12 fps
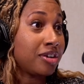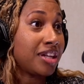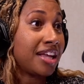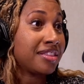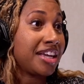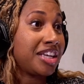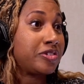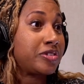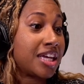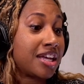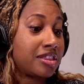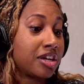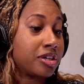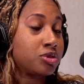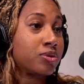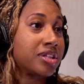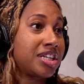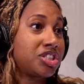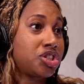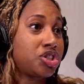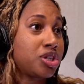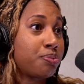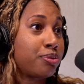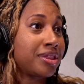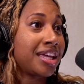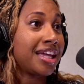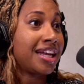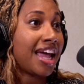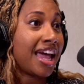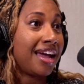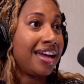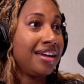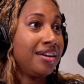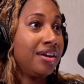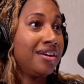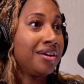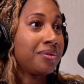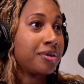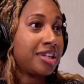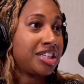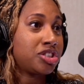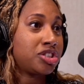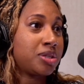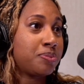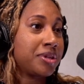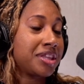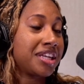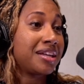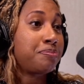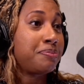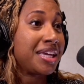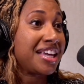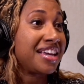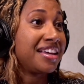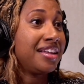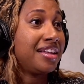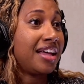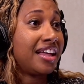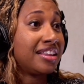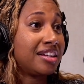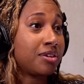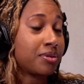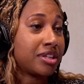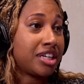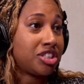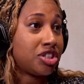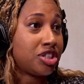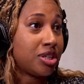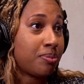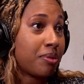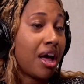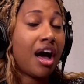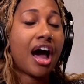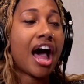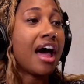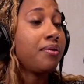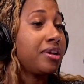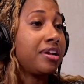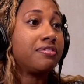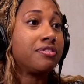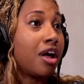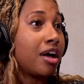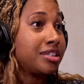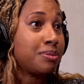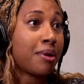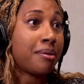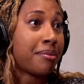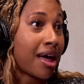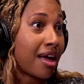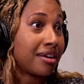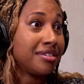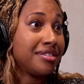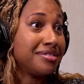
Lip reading: And like you said, there's relationship with kid A, relationship with kid B, and then a relationship. I would have lost my mind.